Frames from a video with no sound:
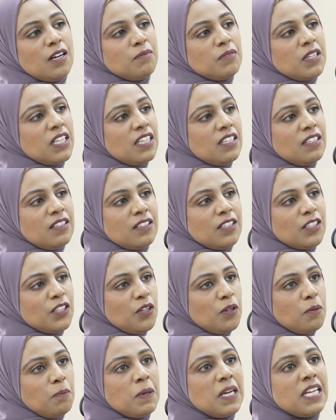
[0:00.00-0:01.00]

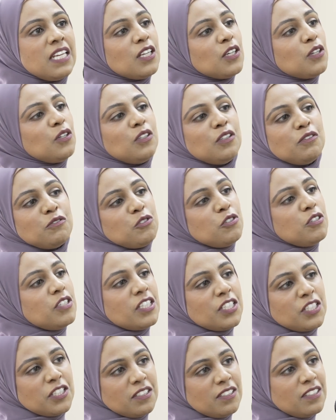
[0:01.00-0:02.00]
the pinnacle of
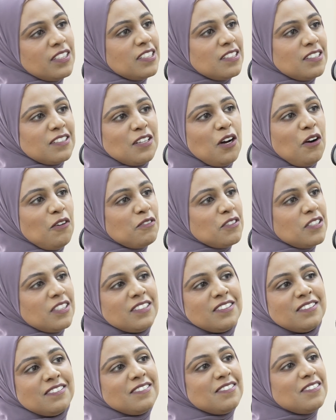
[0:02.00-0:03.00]
tradition is
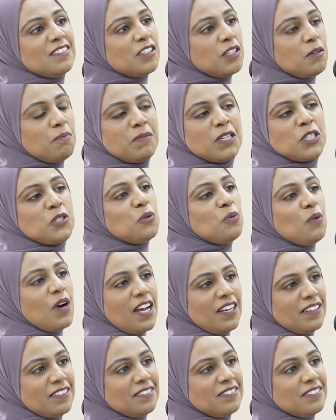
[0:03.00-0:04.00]
often the middle
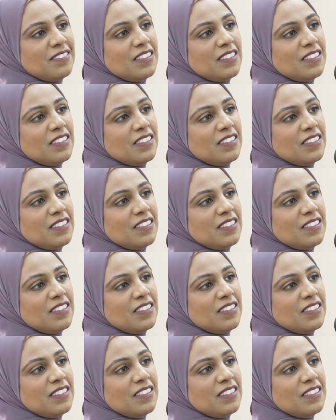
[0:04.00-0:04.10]
way,